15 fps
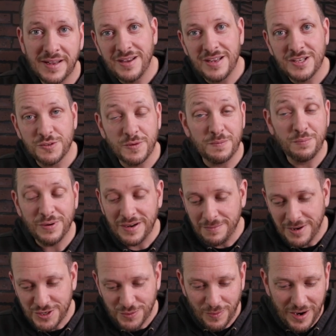So we pretty
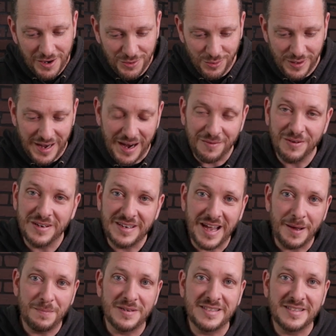much walked through every type